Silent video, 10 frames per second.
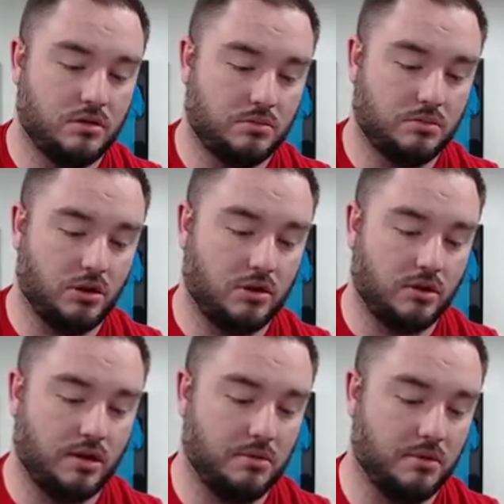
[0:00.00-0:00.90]

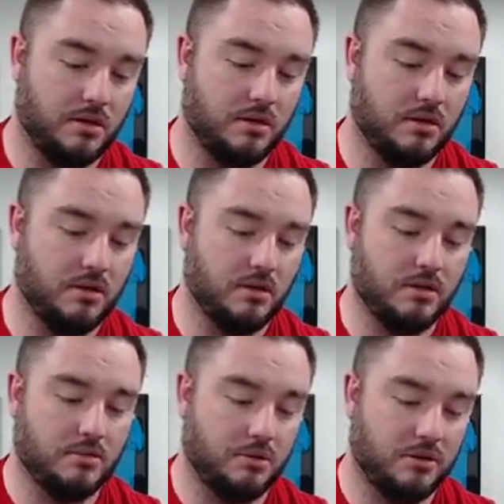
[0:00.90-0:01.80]
Kotkaniemi,
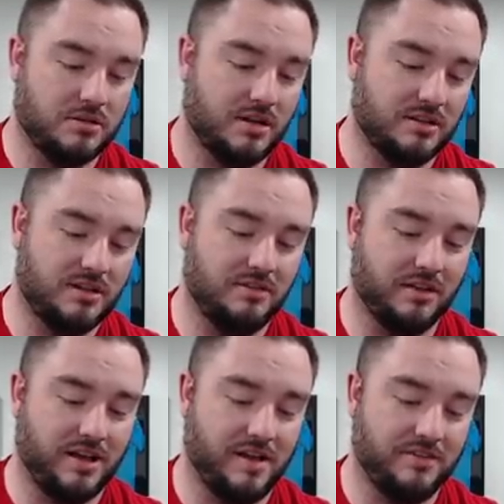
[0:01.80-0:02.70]
Paul Stastny. You like
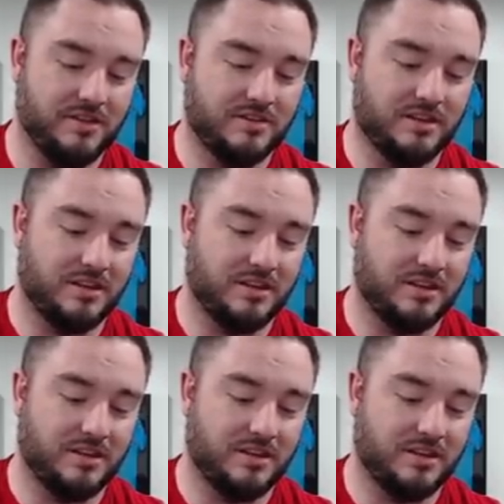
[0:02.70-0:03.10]
have this, like